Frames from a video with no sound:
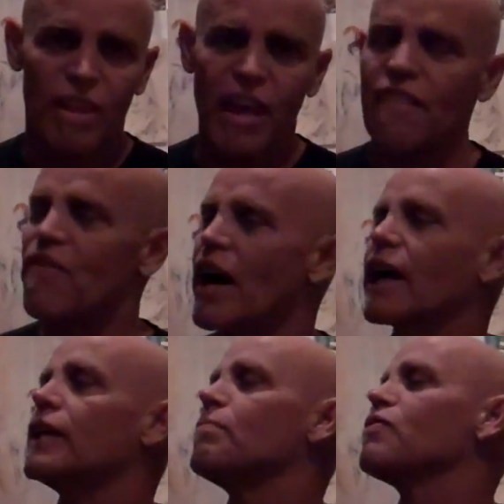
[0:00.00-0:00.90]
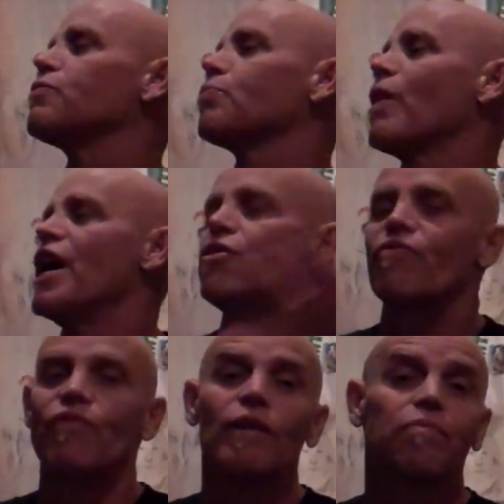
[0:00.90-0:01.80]
They fucking sprayed
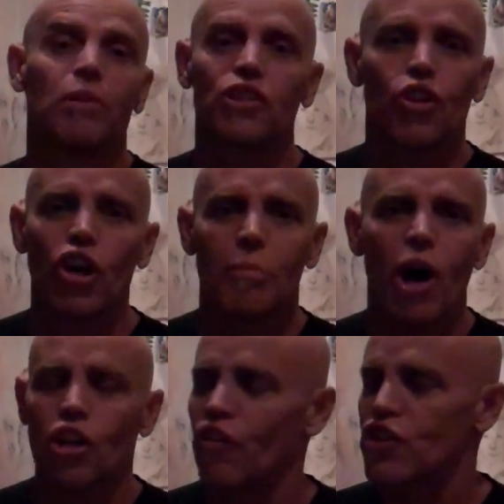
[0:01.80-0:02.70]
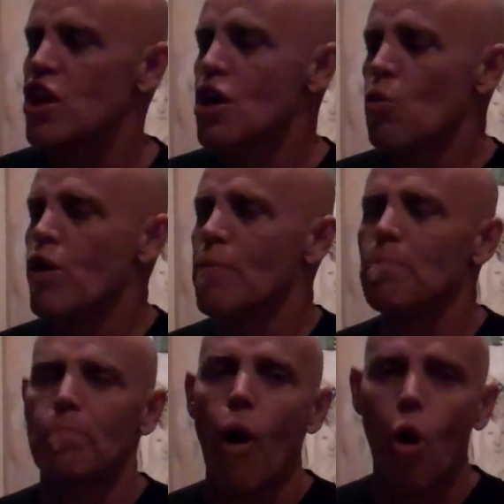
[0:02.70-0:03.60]
plutonium all over us. We're
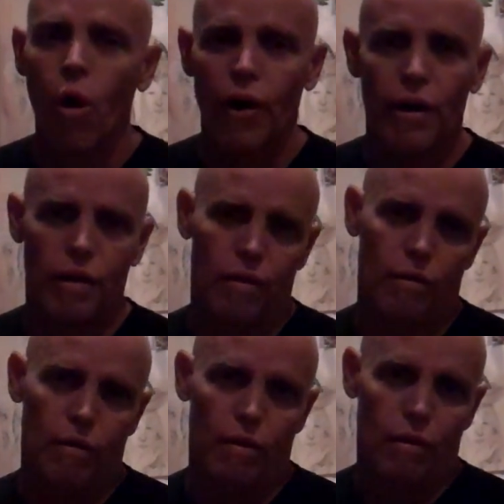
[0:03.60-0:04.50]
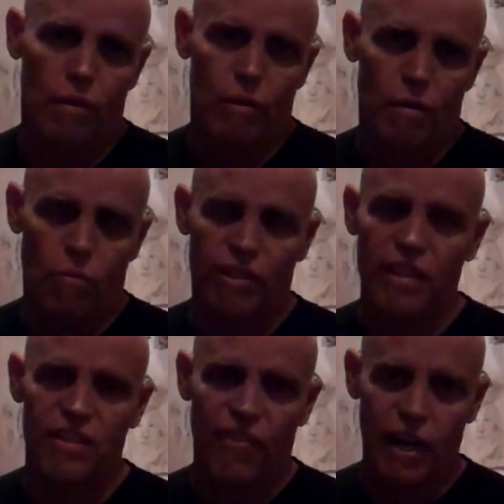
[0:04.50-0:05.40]
born with
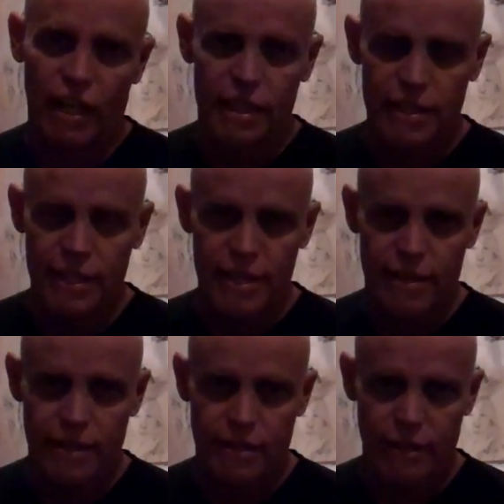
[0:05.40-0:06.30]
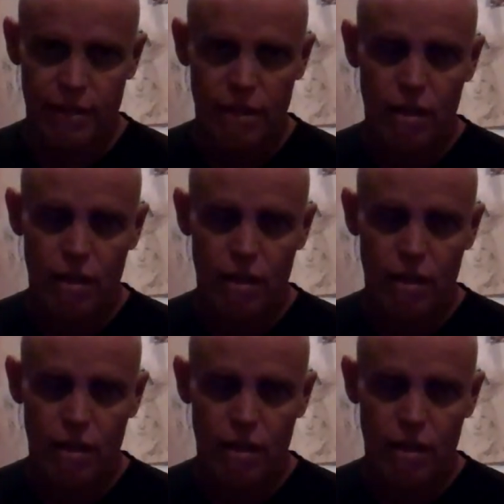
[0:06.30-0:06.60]
these fucking diseases.